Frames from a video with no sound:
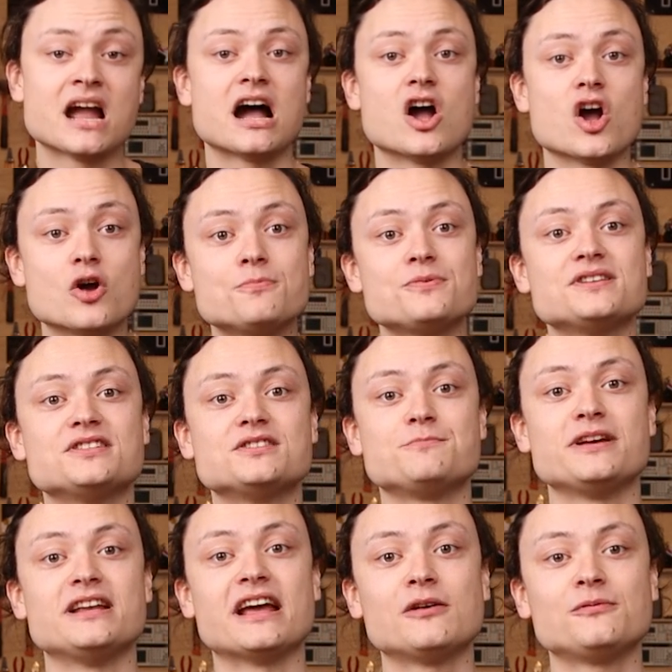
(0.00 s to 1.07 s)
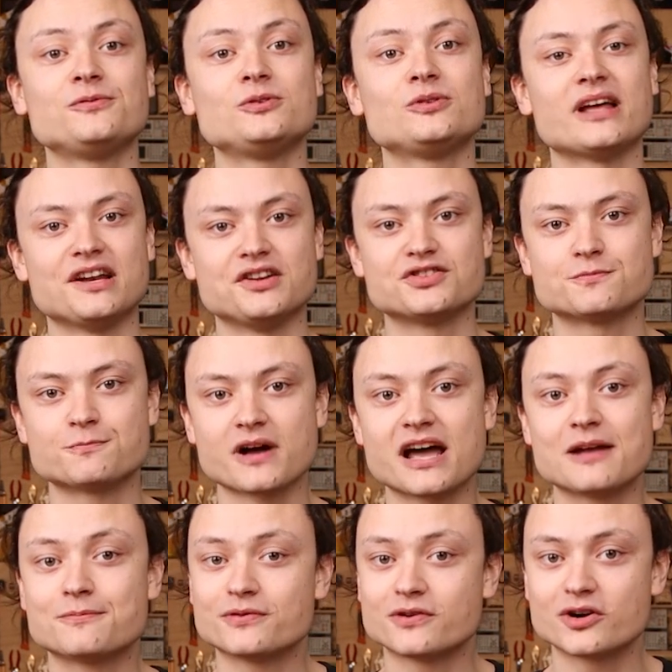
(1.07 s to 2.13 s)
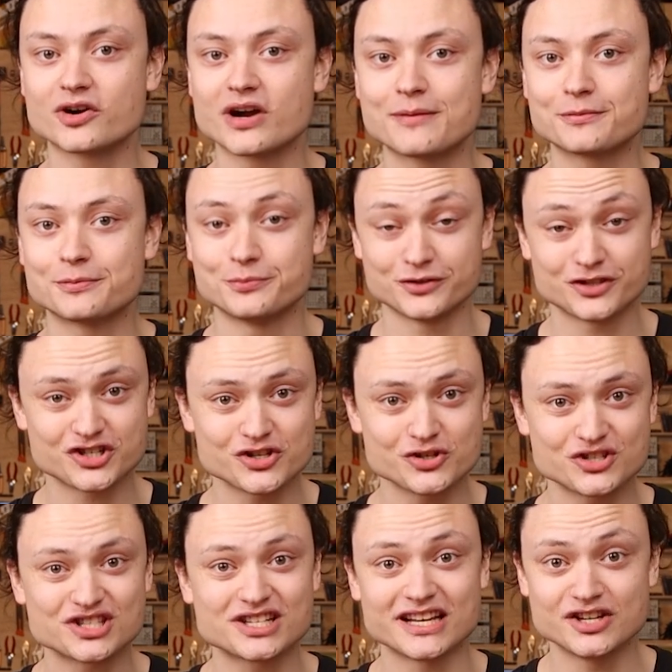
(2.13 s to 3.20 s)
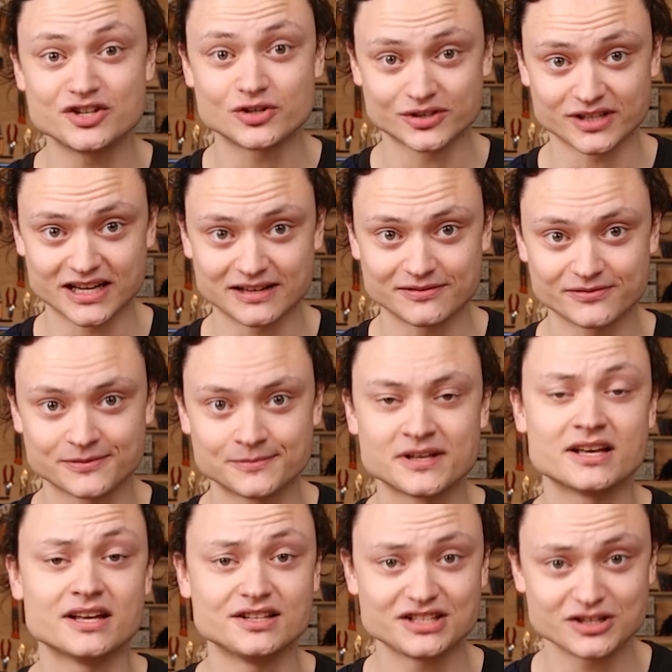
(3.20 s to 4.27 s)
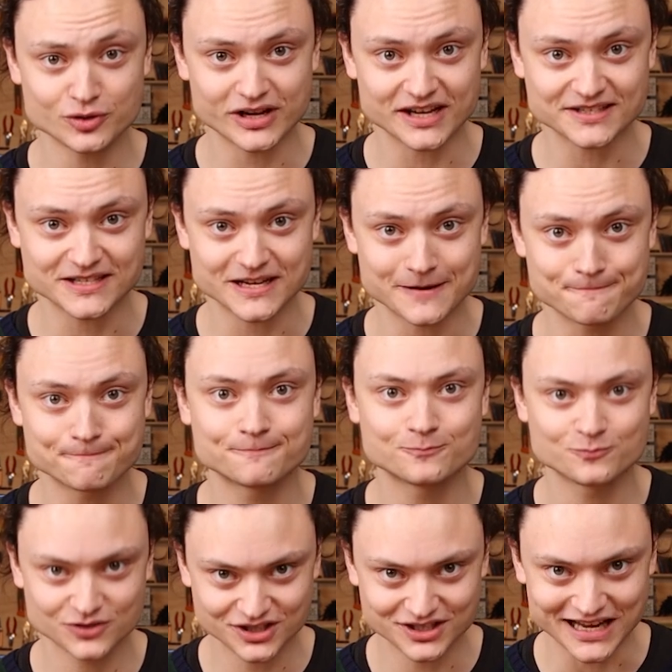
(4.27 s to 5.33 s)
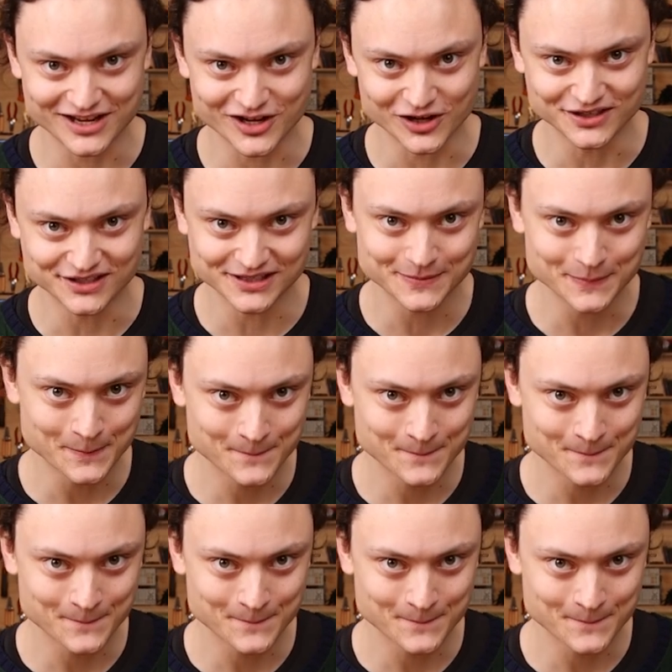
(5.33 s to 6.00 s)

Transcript: I hope this has been helpful and inspired programming pursuits in your life. Until next time, stay cozy.